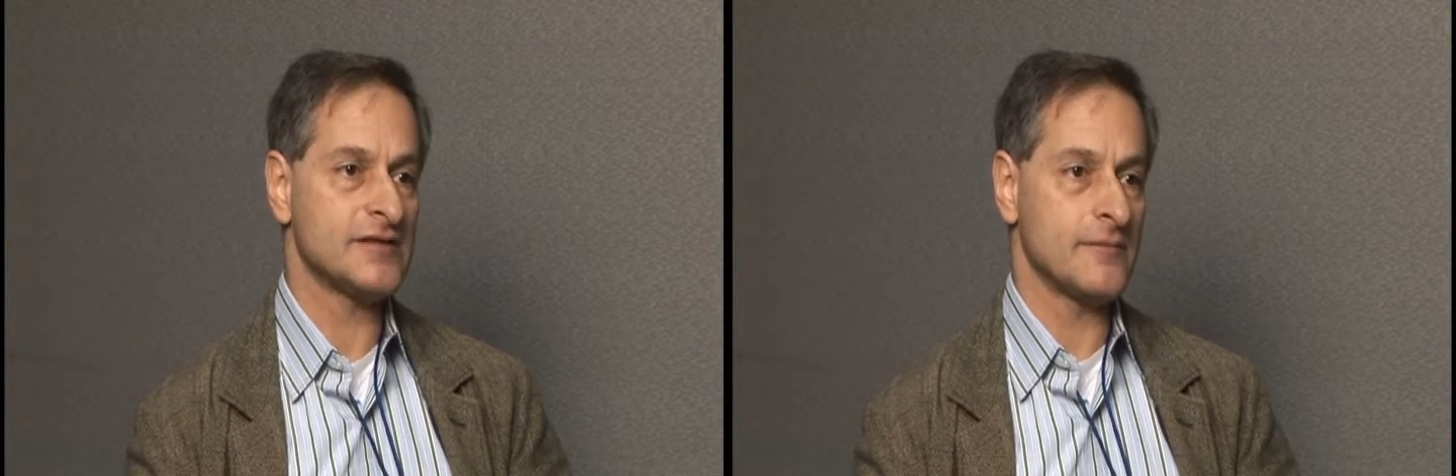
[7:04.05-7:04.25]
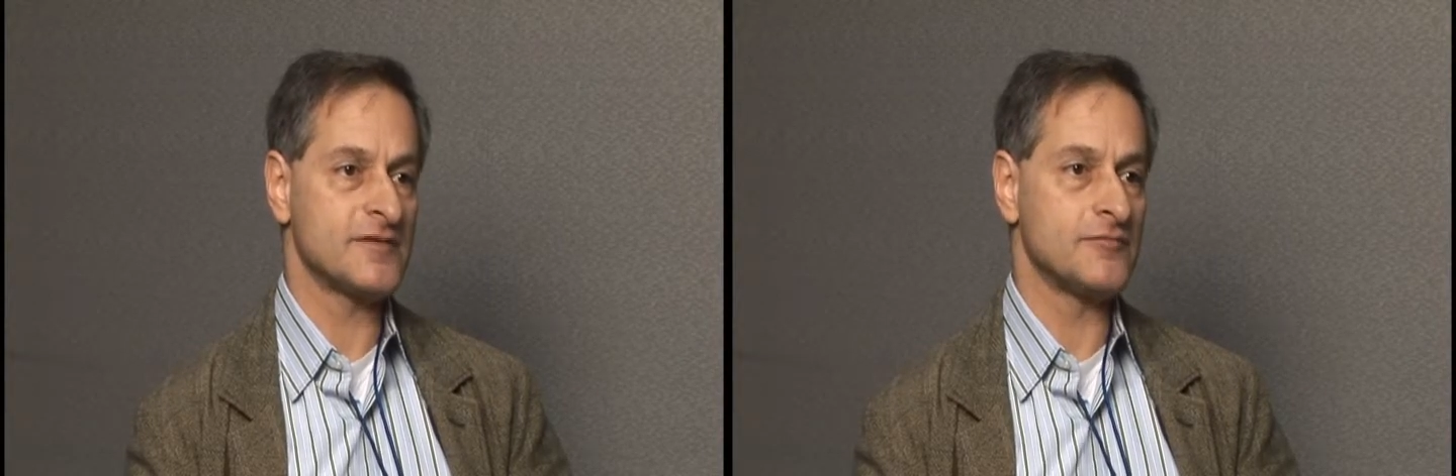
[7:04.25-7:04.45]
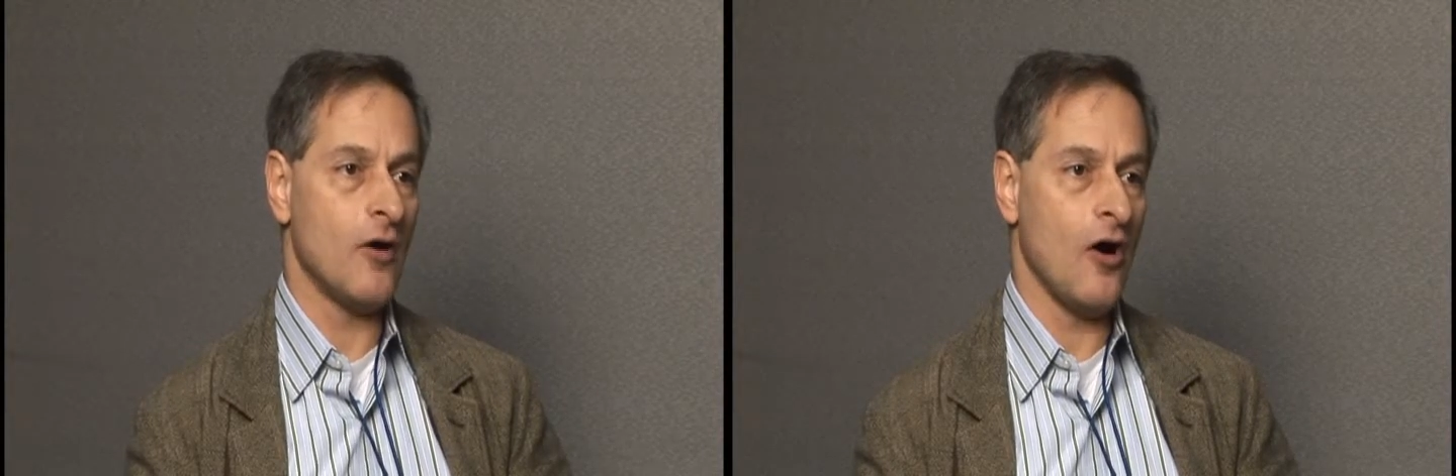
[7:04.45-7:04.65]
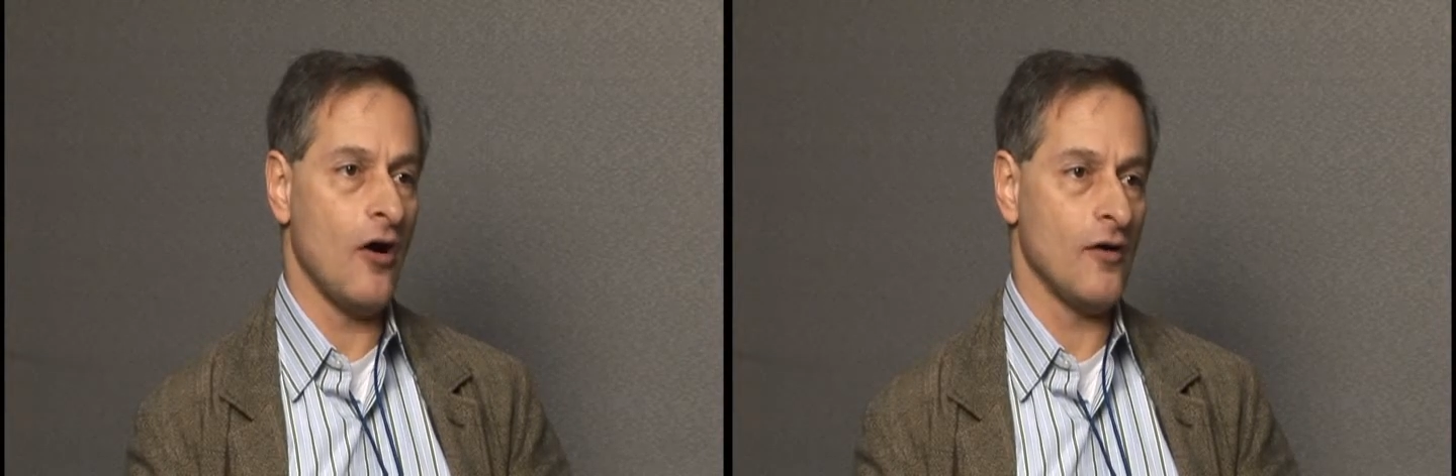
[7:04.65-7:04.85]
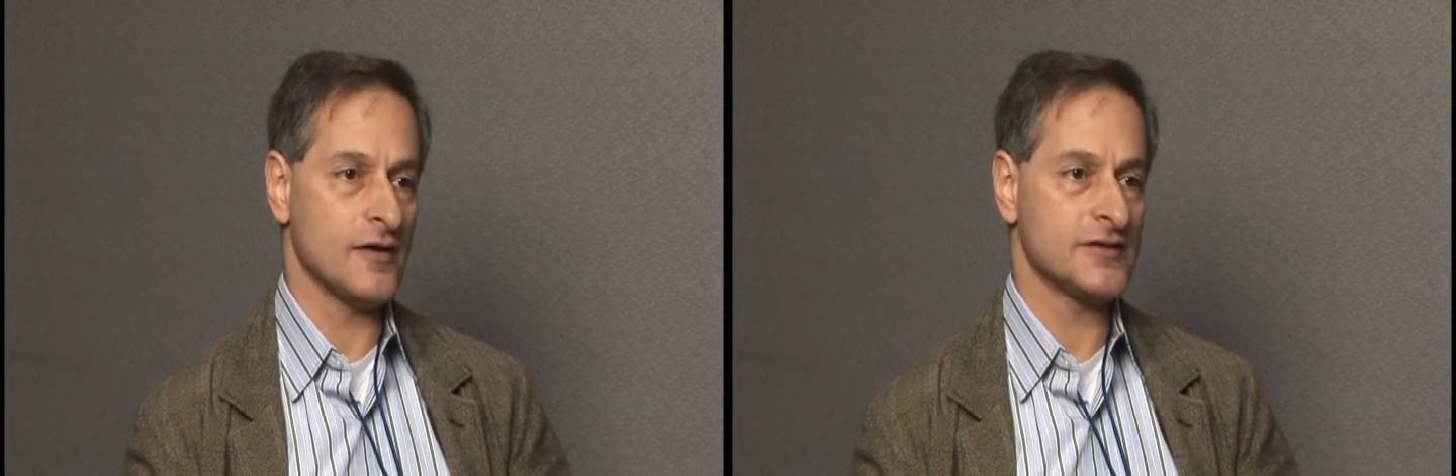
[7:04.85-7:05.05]
some
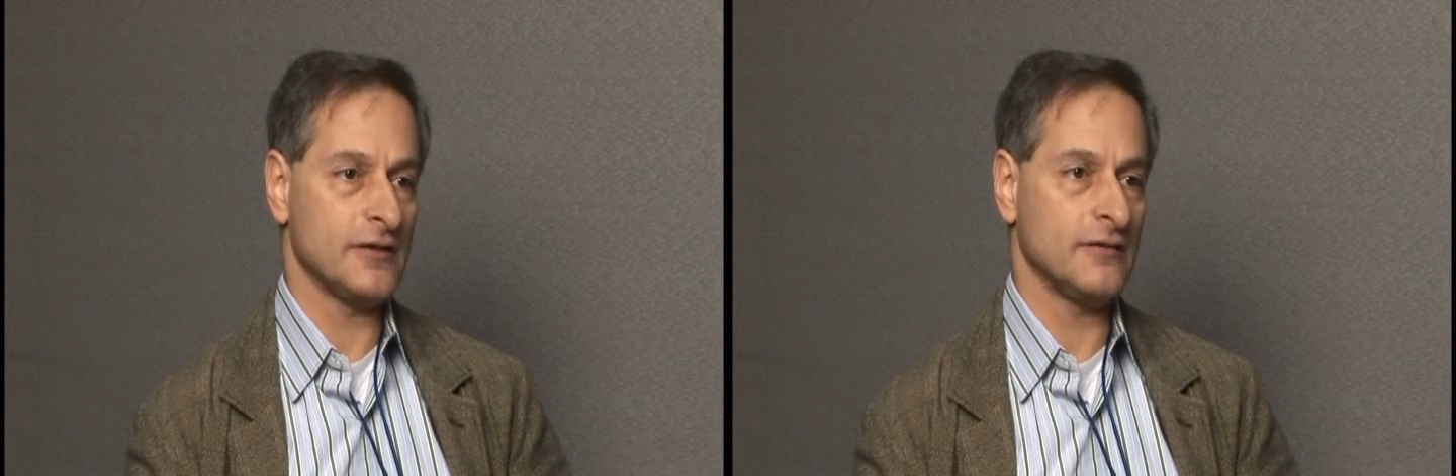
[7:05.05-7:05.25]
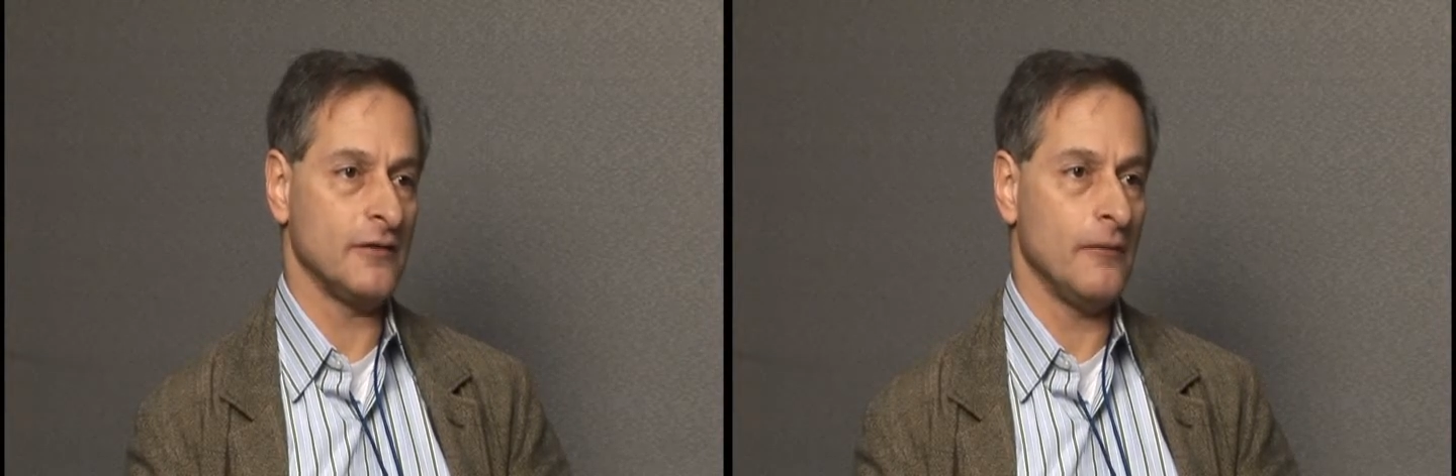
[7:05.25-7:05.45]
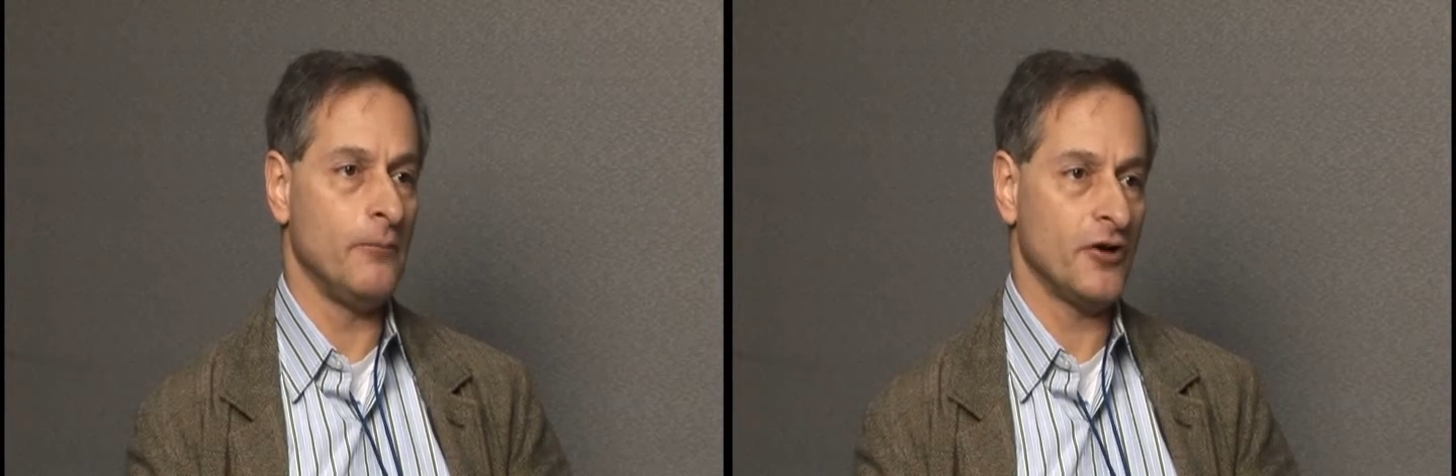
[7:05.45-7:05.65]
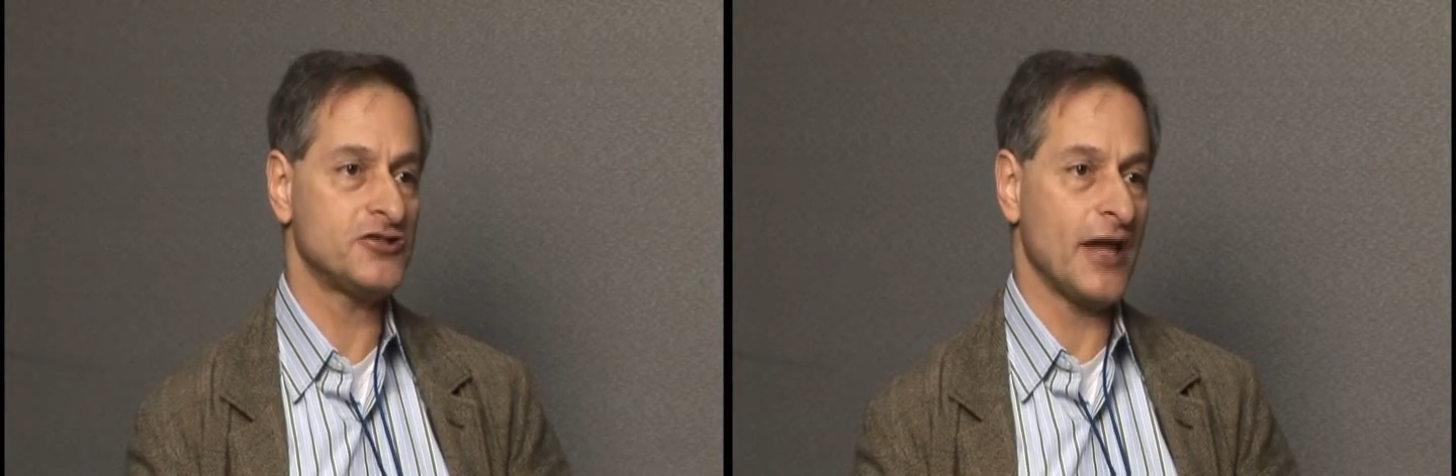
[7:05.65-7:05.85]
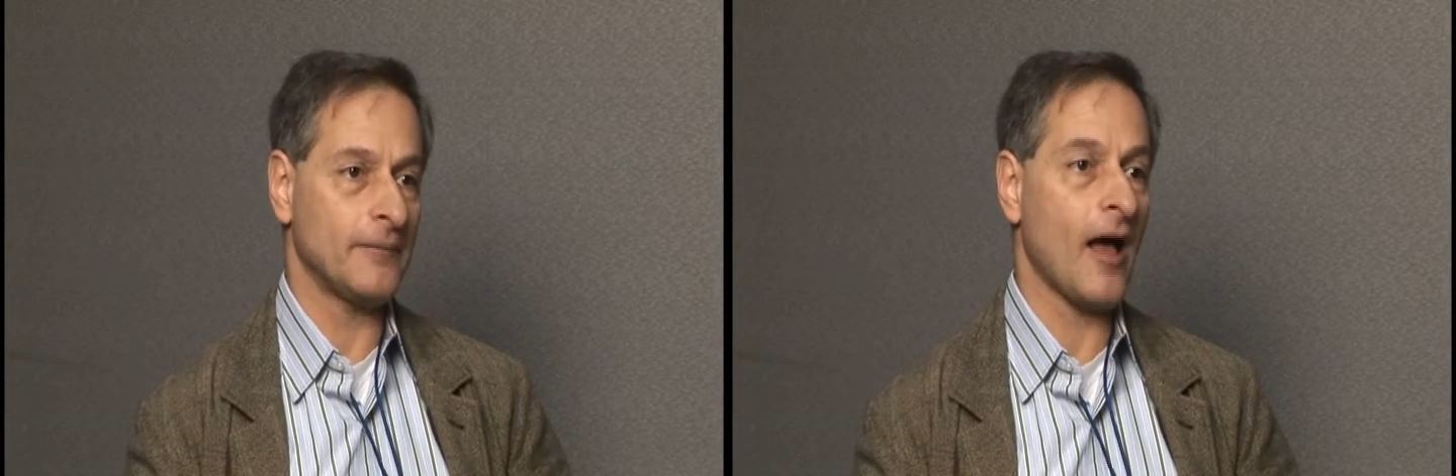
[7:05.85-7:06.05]
smalls and
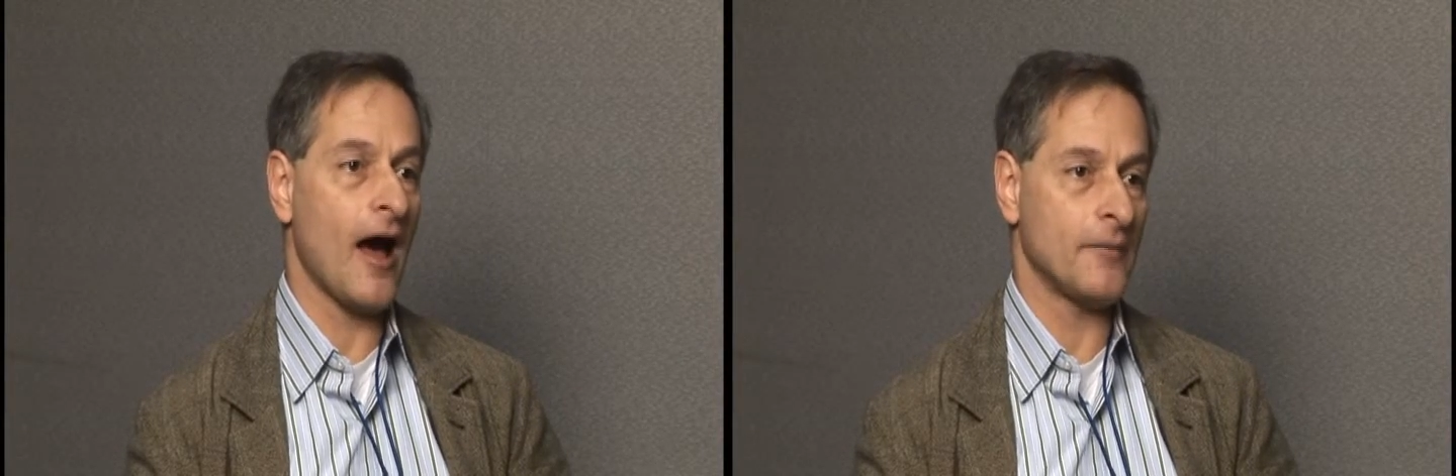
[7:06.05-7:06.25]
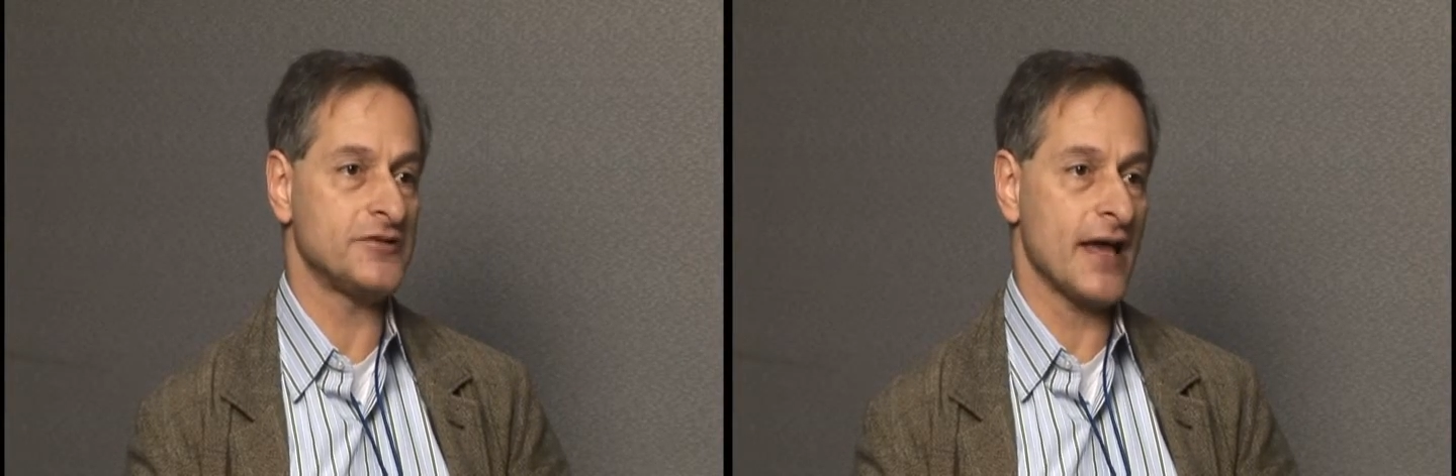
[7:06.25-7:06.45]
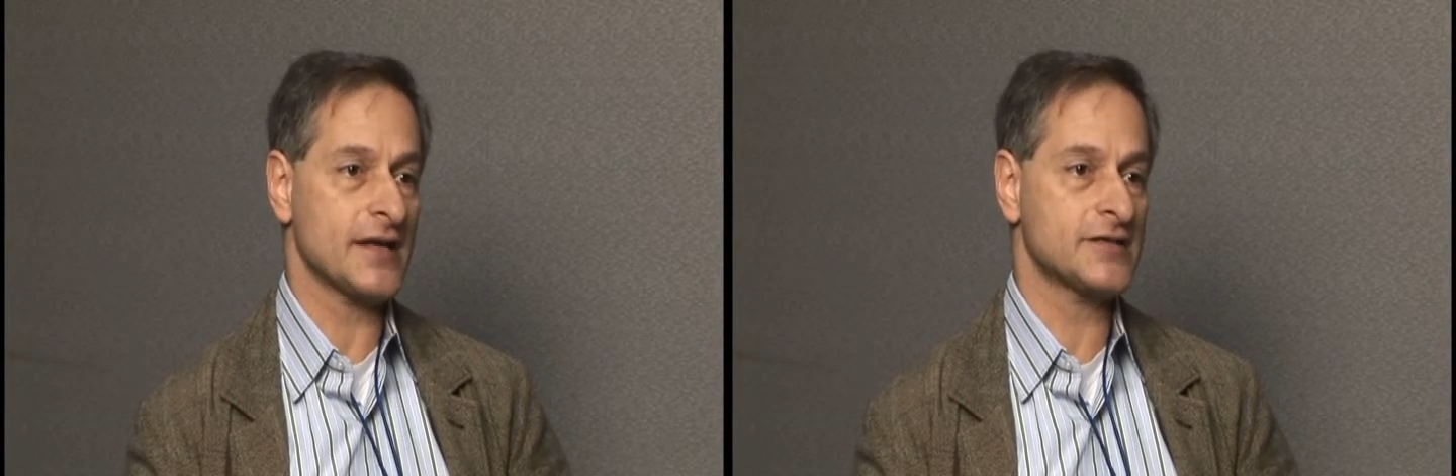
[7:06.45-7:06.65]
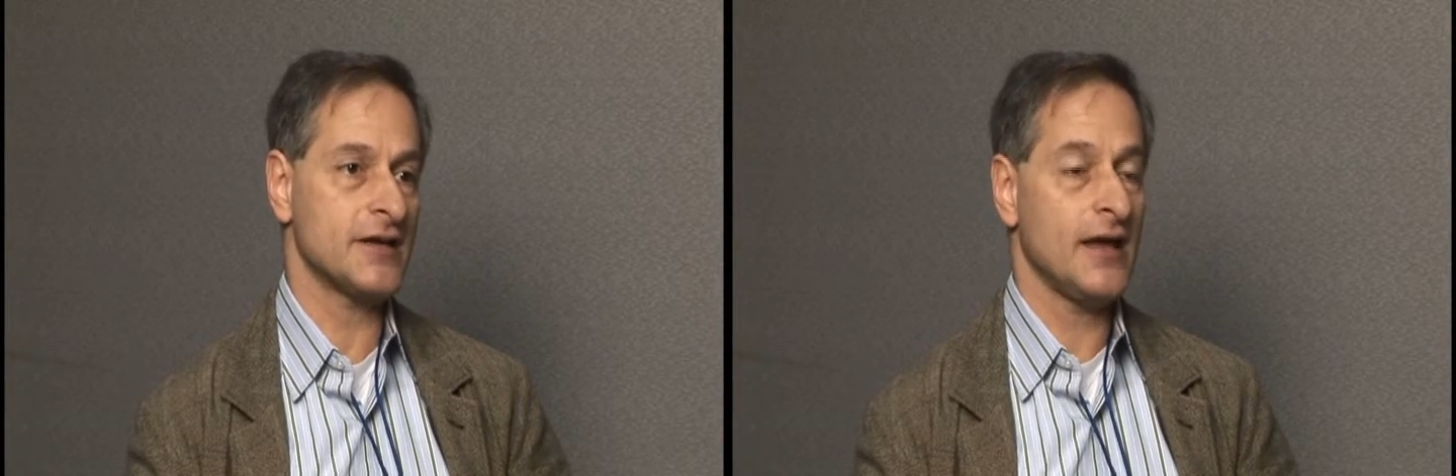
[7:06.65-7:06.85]
book-shaped objects.